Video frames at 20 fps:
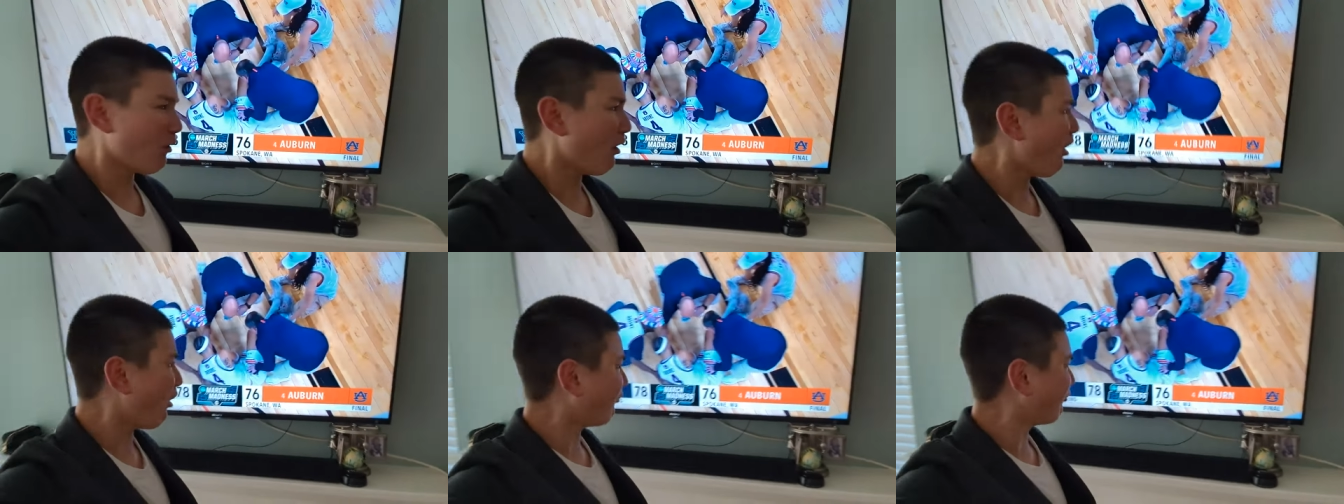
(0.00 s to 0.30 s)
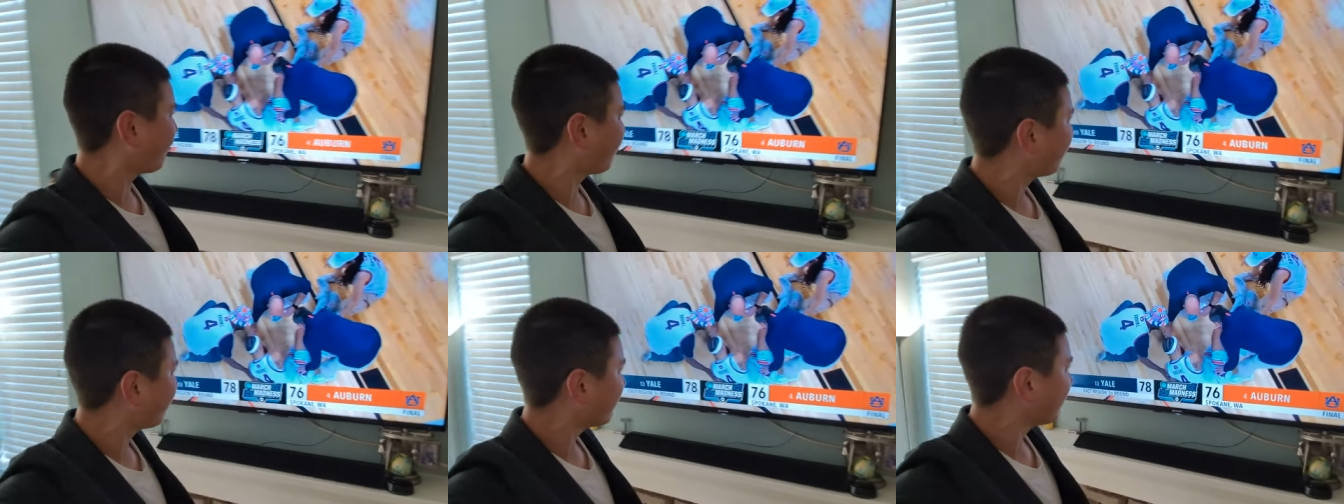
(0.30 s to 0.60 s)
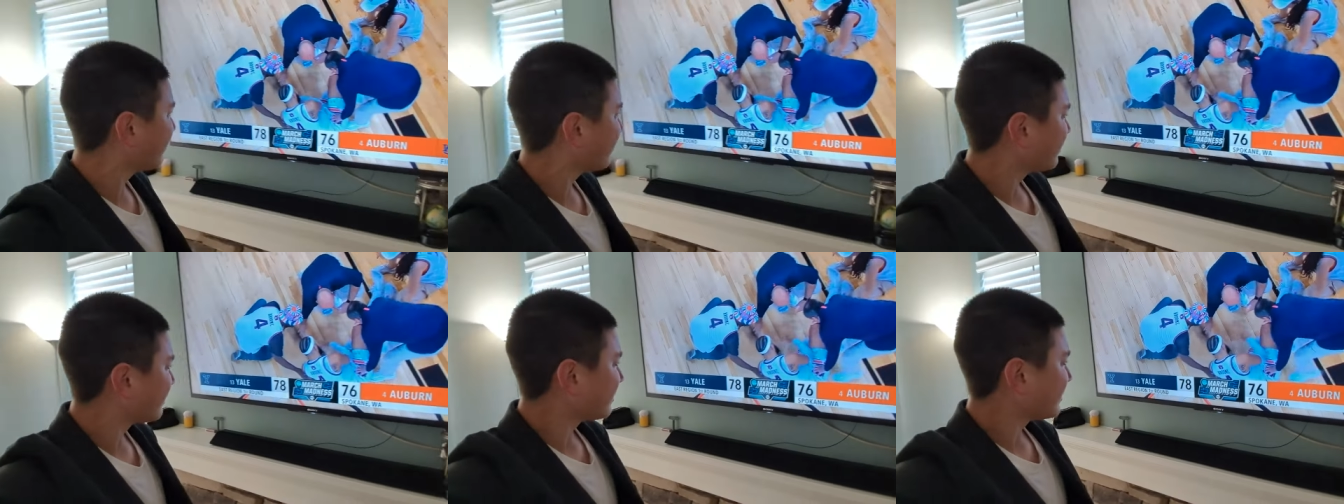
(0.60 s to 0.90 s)
wolf?
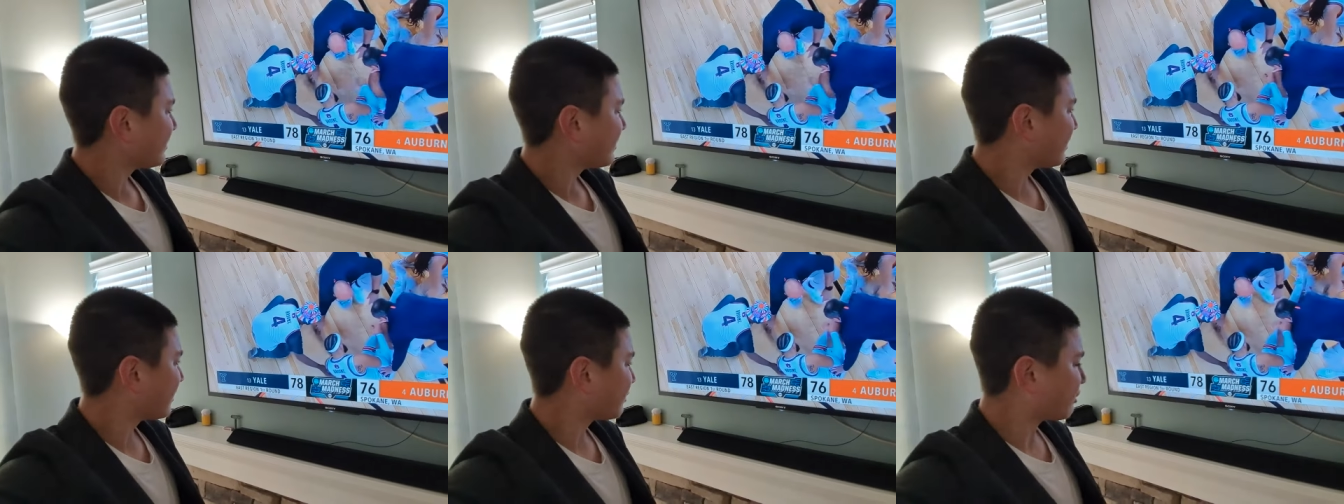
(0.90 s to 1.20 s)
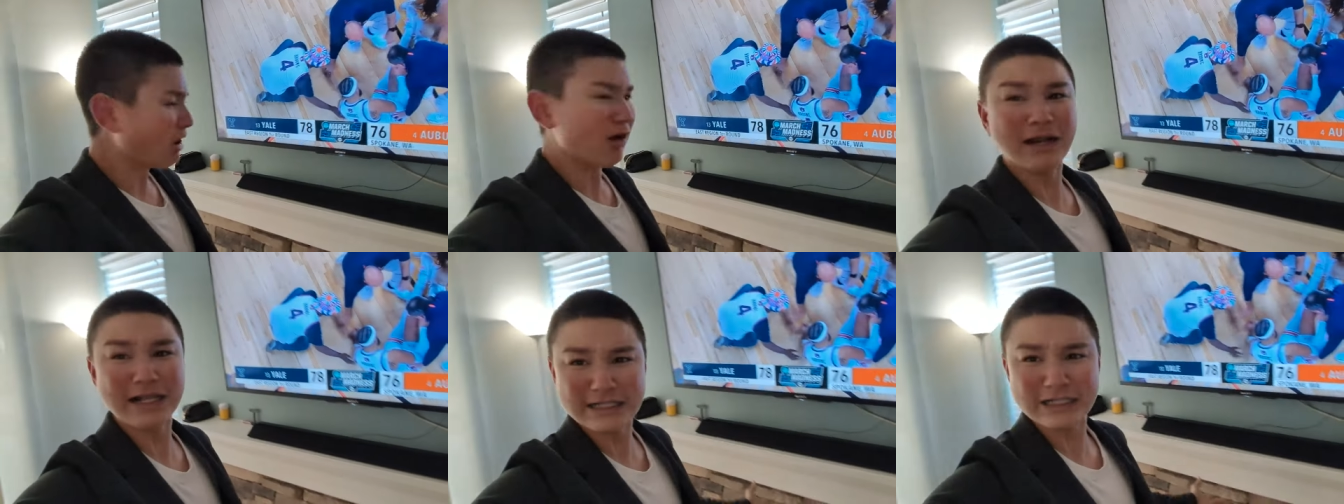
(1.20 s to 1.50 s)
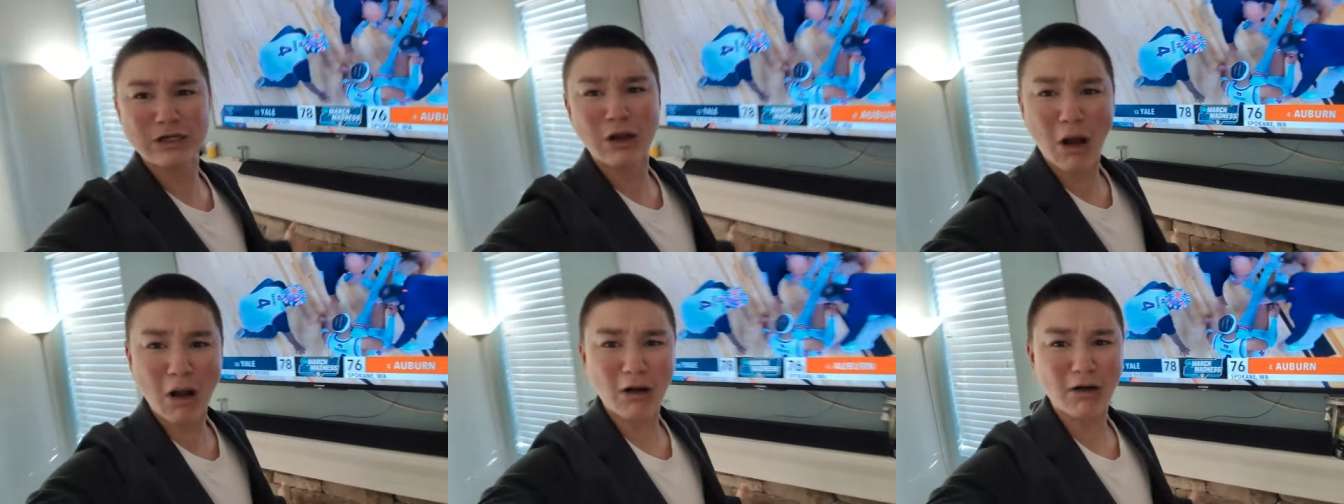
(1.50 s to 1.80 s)

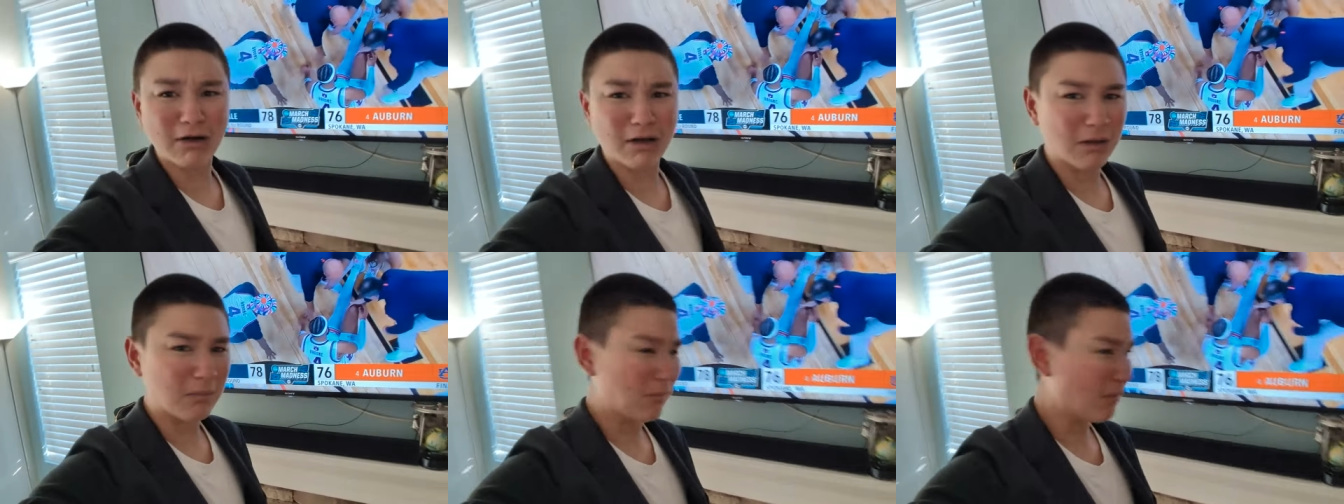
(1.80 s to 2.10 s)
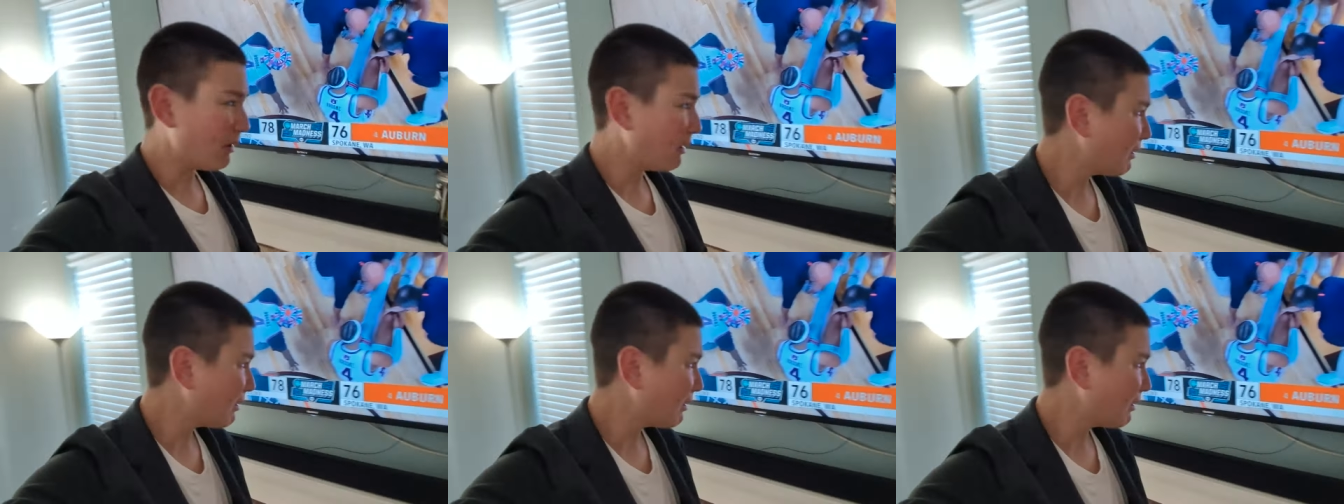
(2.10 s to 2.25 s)
Couldn't guard him.